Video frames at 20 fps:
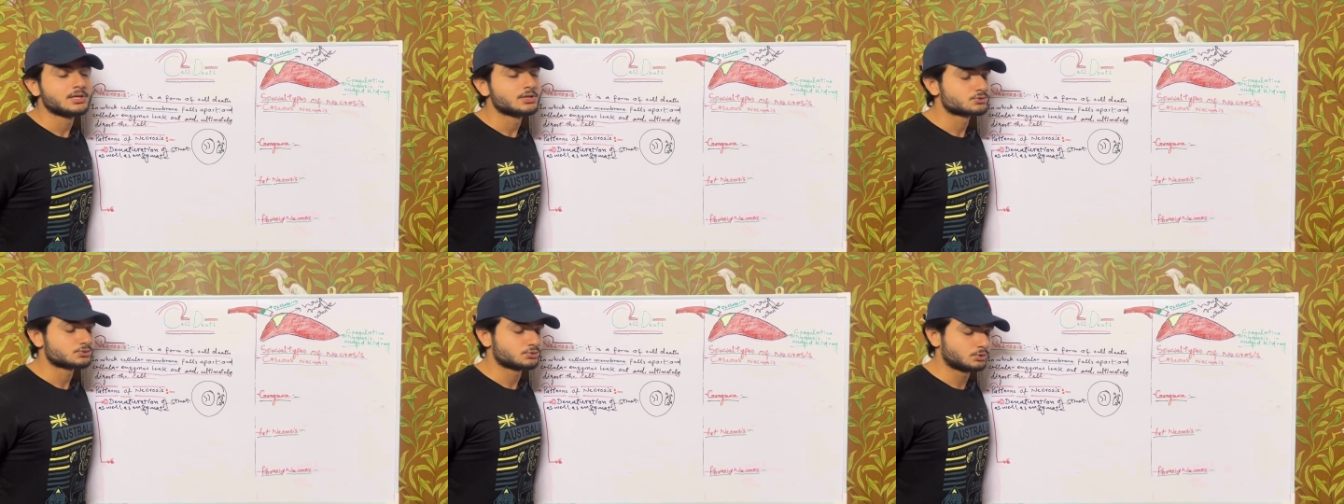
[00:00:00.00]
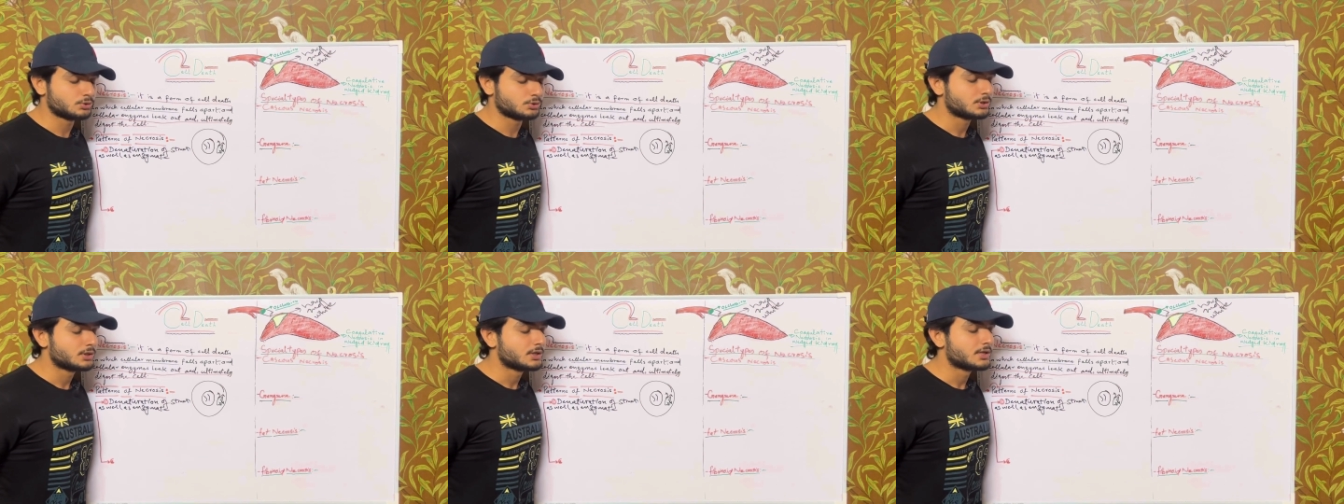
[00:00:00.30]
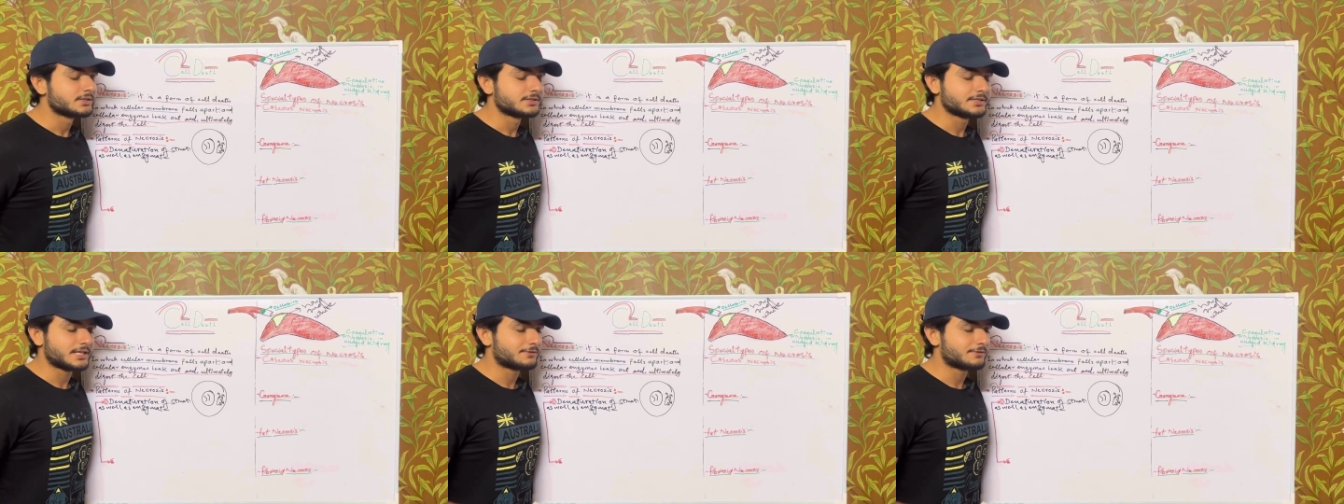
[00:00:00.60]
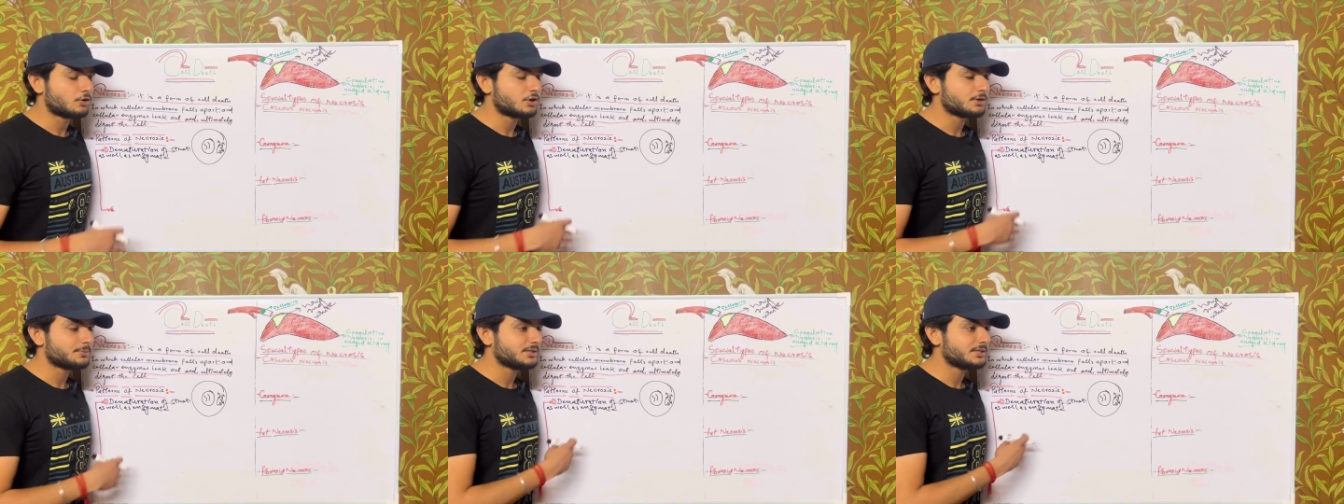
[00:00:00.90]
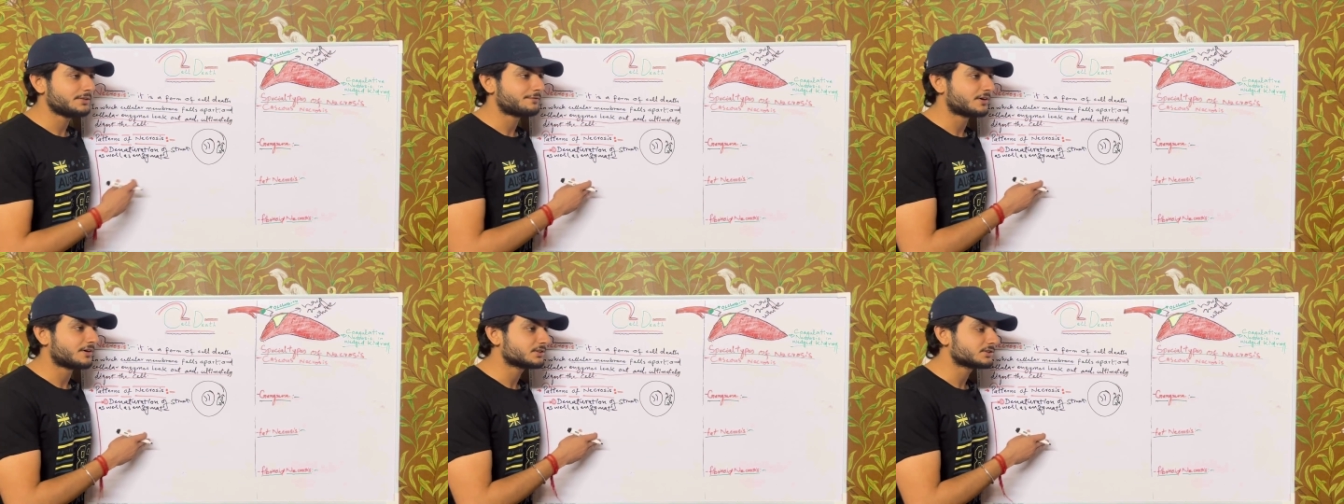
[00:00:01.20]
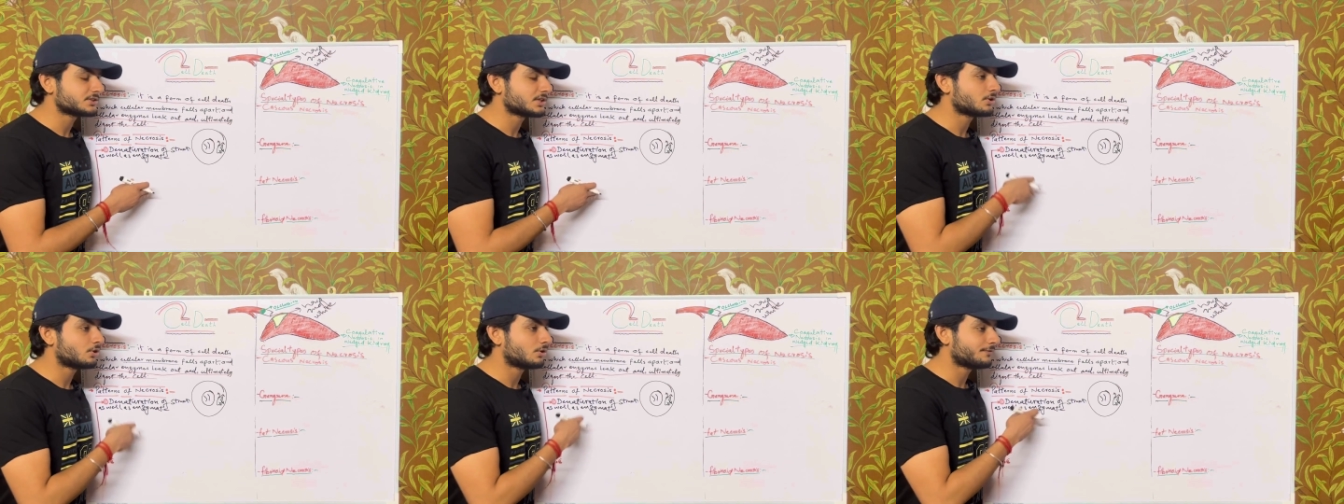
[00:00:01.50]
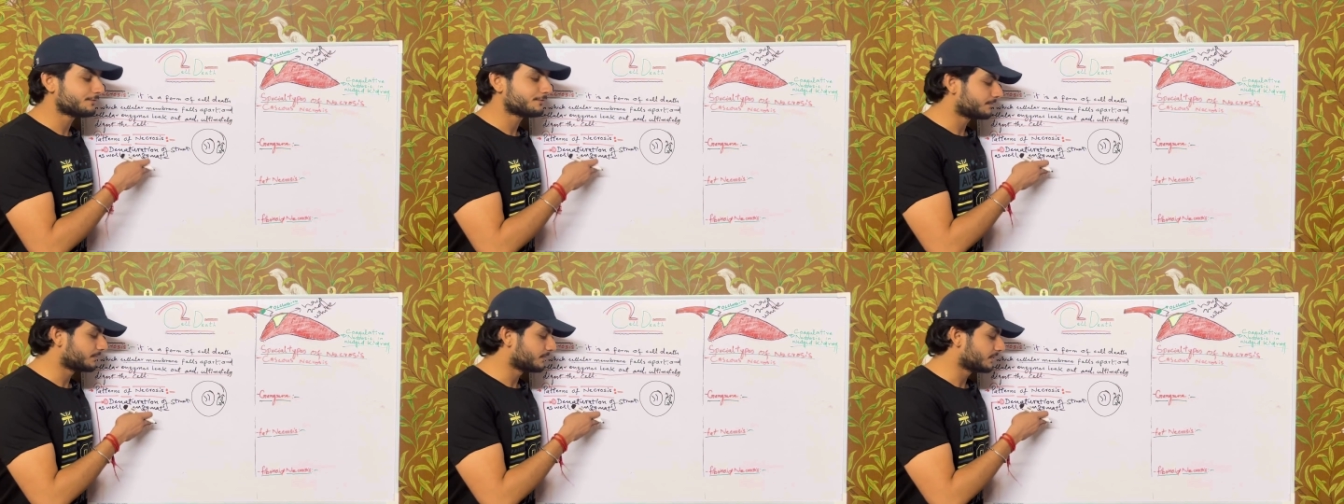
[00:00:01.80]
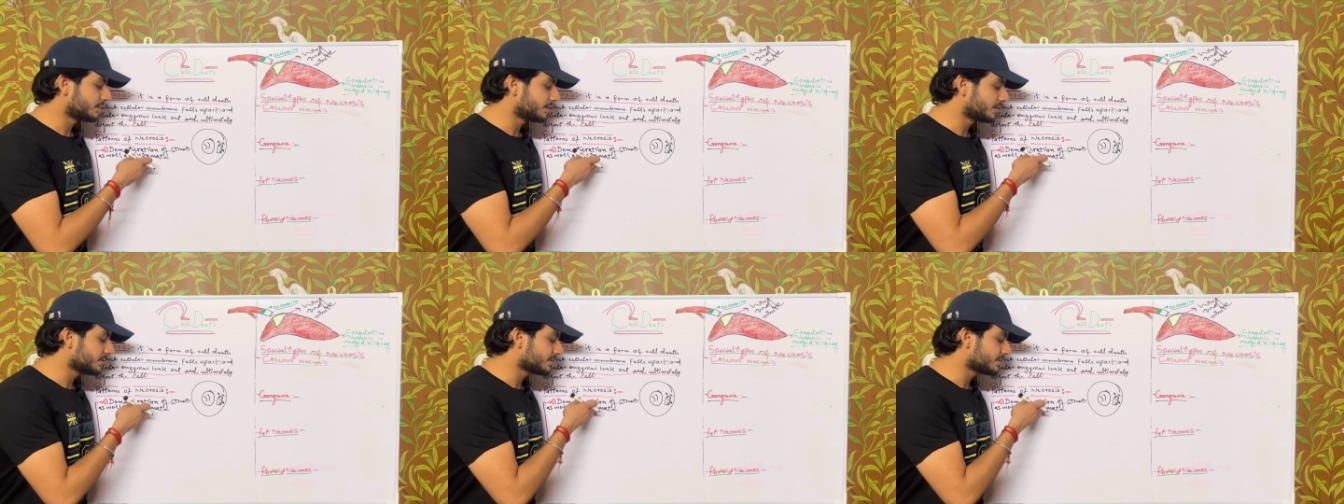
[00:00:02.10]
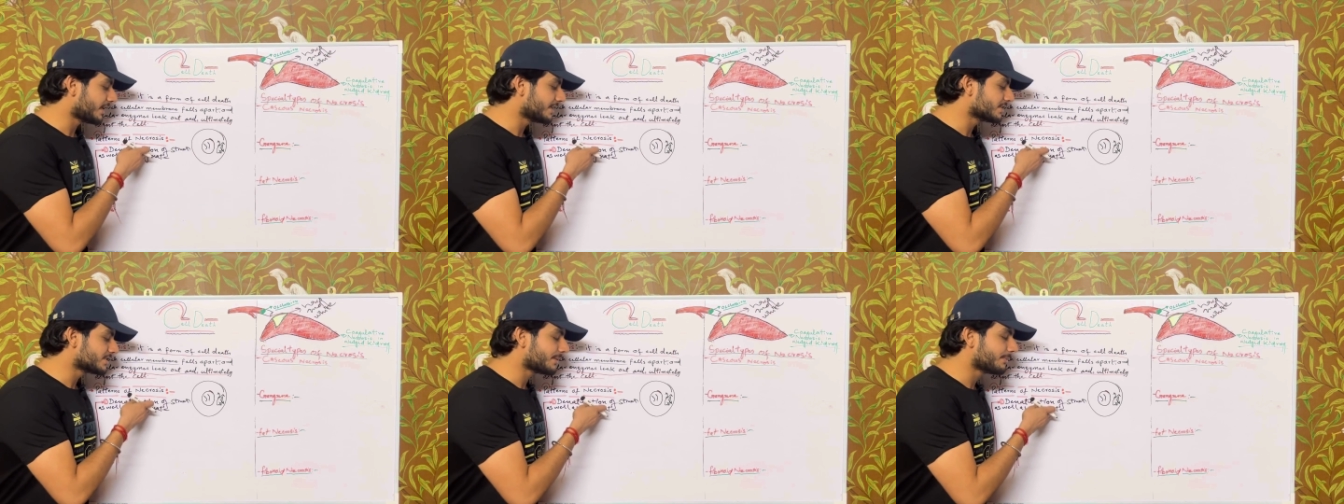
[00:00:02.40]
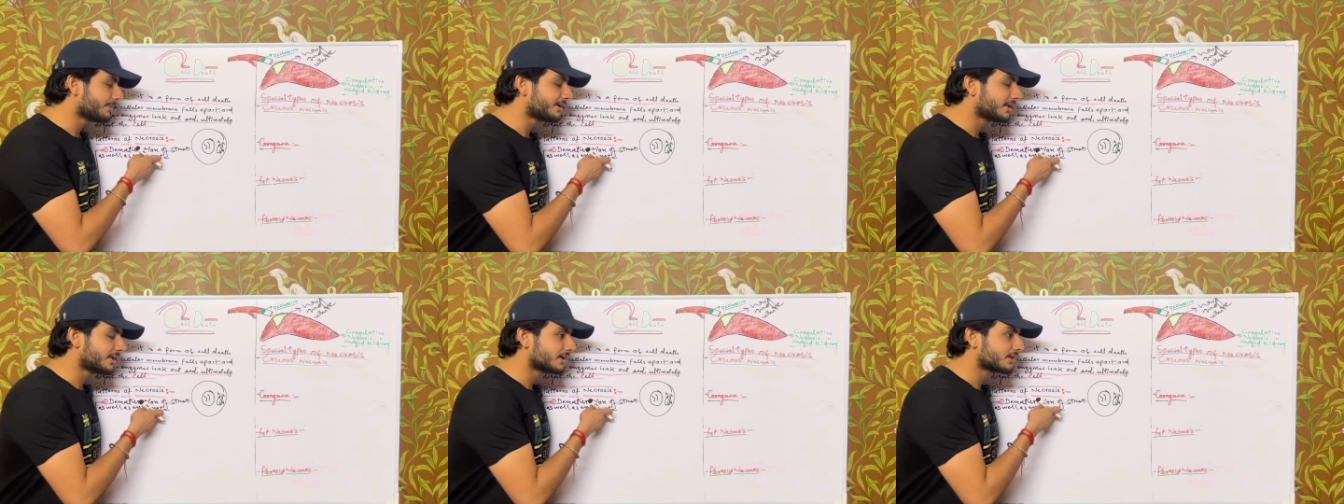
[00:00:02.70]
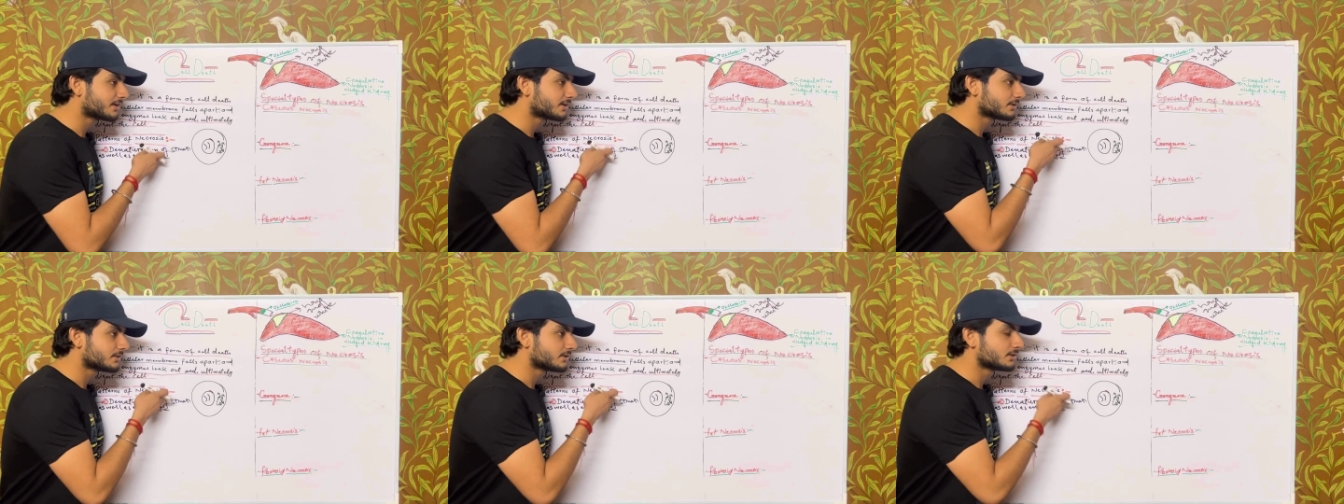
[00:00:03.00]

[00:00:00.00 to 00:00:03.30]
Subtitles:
So there won't be the function of these enzymatic